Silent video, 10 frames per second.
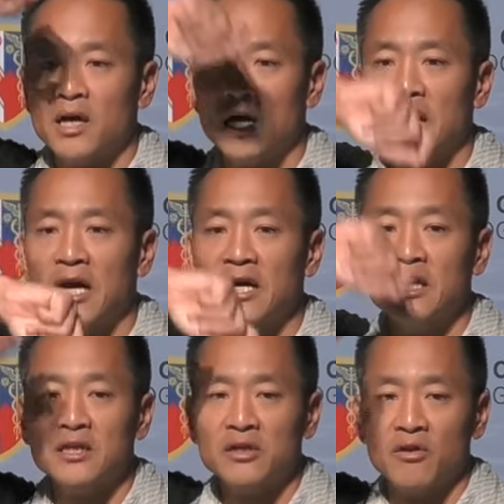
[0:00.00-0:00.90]

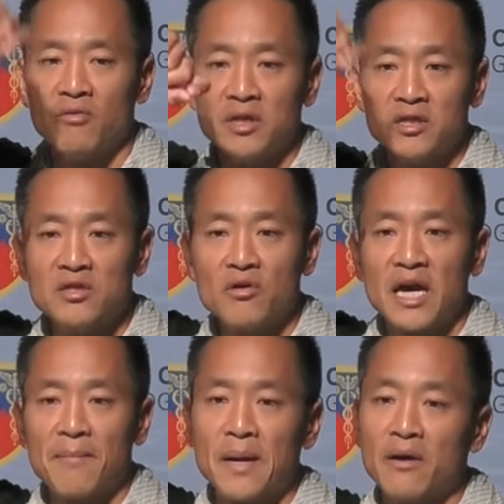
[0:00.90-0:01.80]
uh, you know, with these
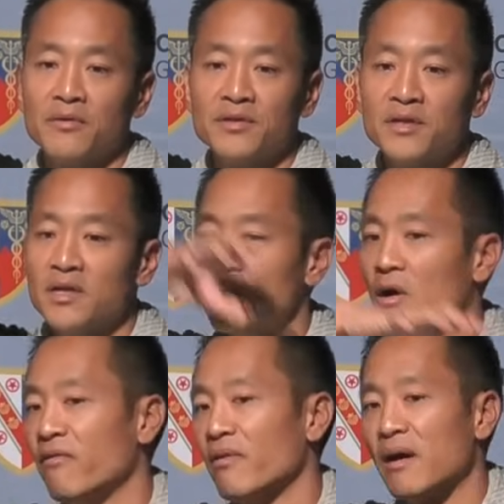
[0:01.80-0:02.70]
snow-capped mountains
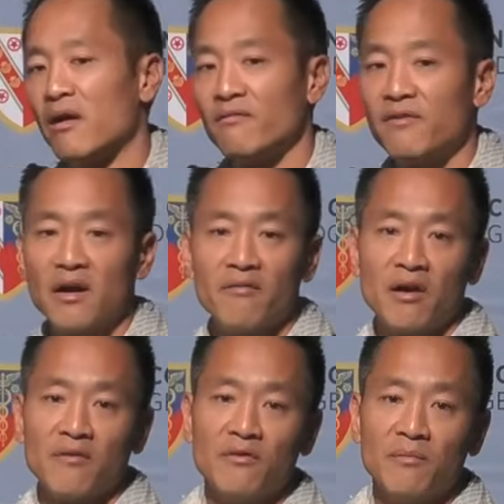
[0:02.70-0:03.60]
over the matter of very,
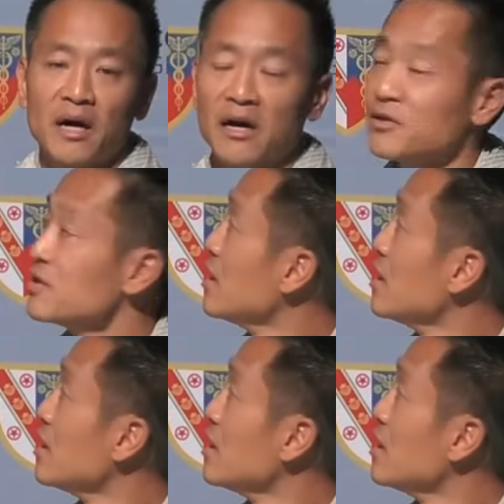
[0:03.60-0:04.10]
very few miles.